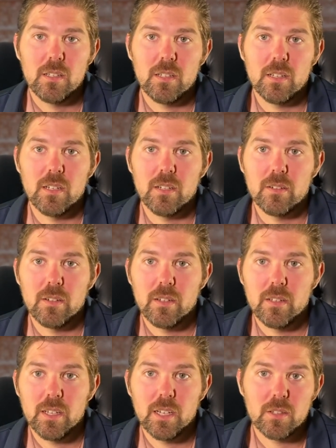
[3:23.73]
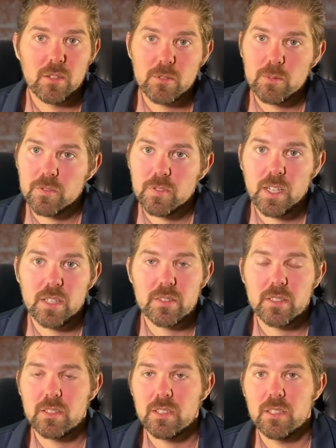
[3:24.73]
You know, and I learned real fast
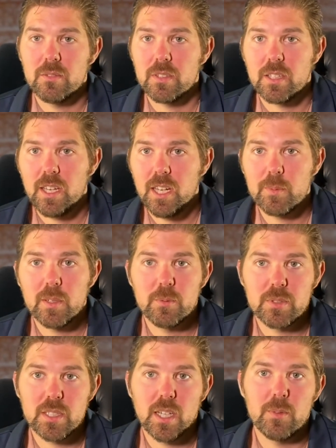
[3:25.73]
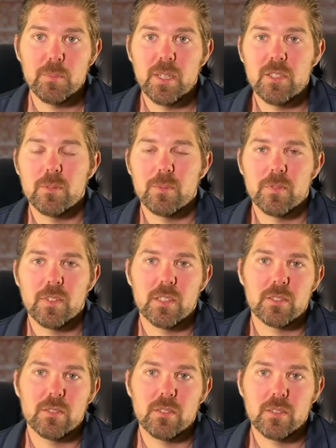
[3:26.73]
that you know the camera was not what made you
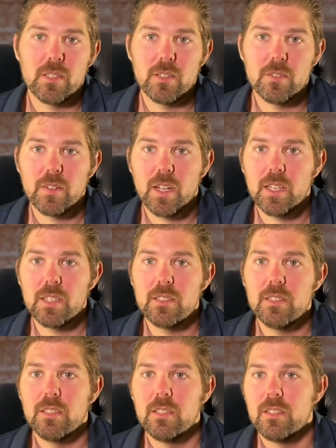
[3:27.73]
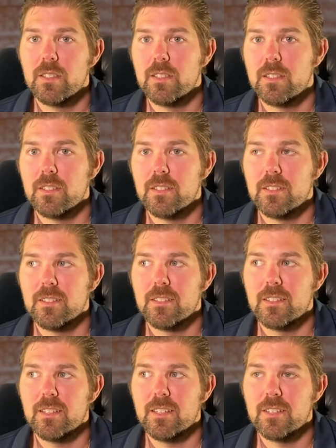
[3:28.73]
professional. You know, if I had,
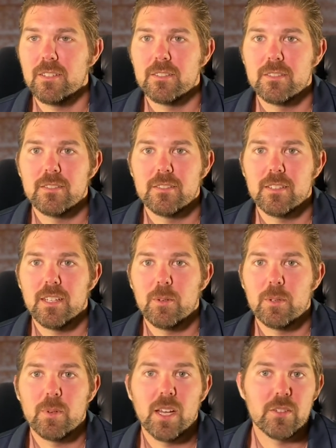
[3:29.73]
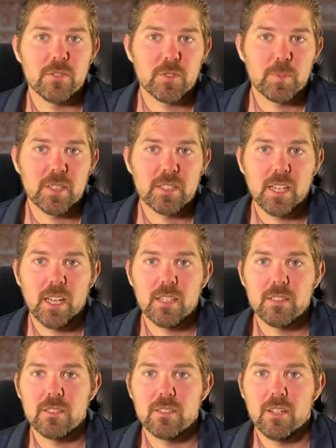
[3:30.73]
you know, I would rather have spent
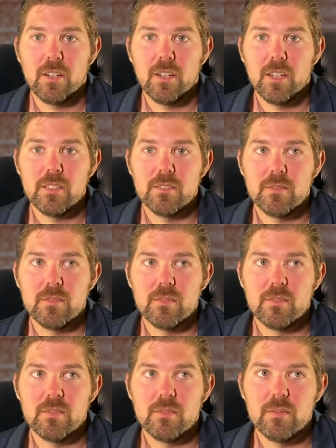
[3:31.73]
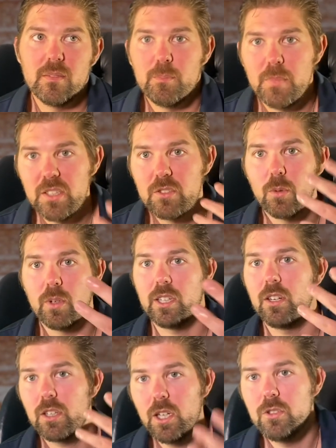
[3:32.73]
that on mentoring
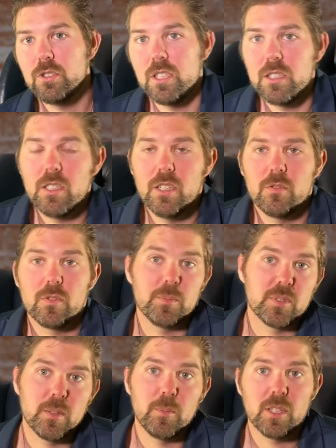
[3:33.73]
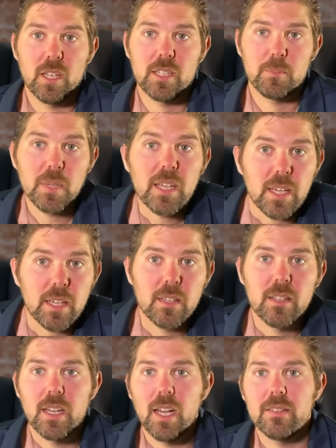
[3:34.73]
or coaching, you know, from someone like me
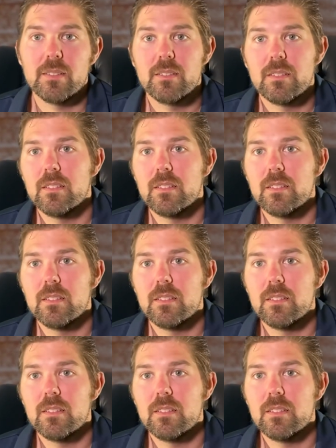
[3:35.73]
at